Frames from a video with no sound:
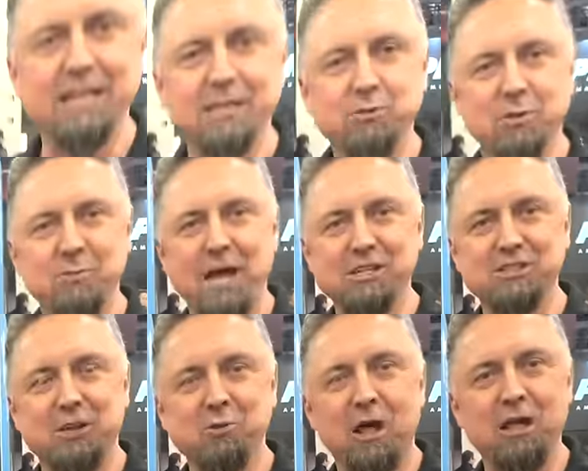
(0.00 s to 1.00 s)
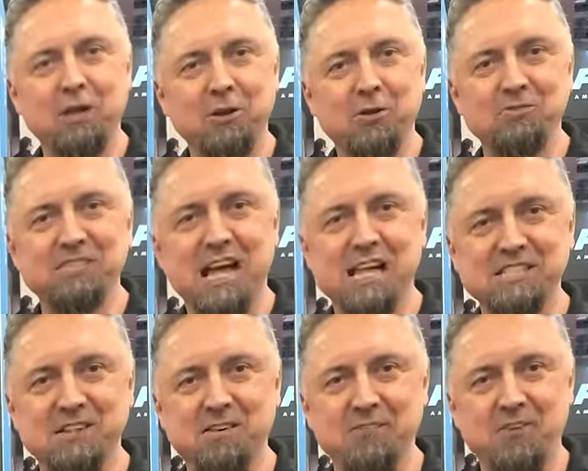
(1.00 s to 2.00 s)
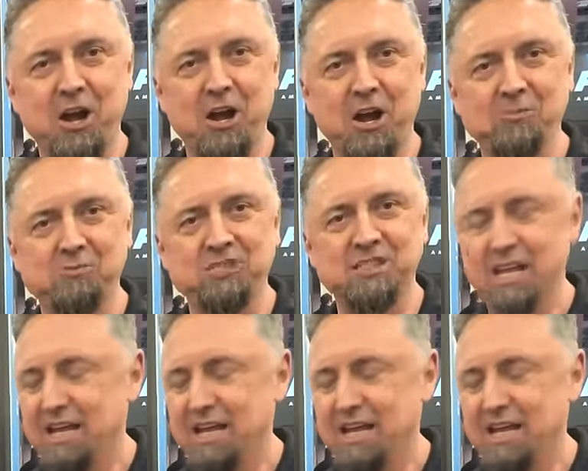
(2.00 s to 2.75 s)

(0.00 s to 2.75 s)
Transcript: it will match the quality of ZASTAVA firearms.